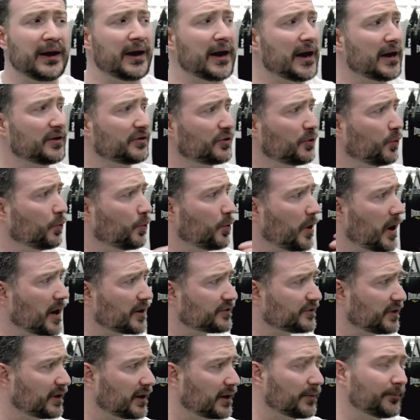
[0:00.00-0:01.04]
and you're
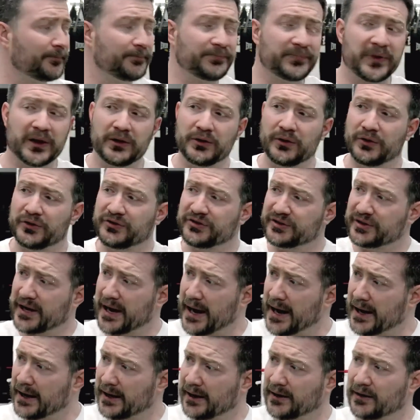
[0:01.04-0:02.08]
watching, you're
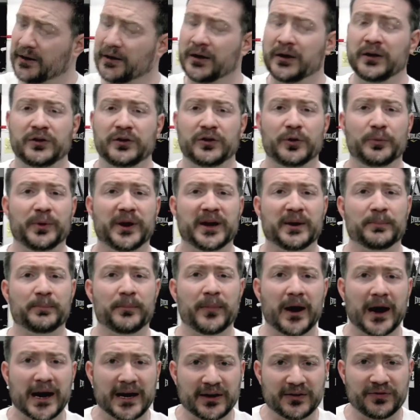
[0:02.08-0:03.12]
scanning, you're being
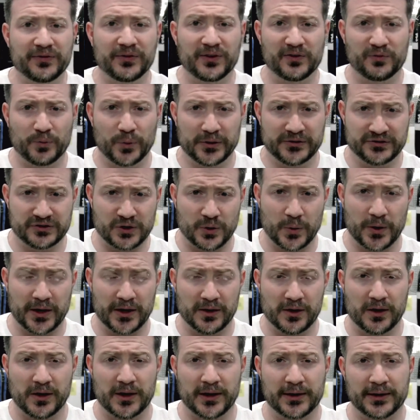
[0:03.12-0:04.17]
mindful of what's going
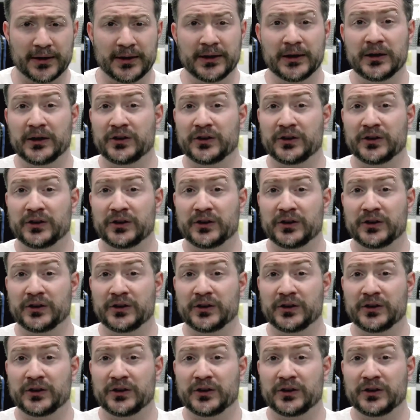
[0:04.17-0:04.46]
on.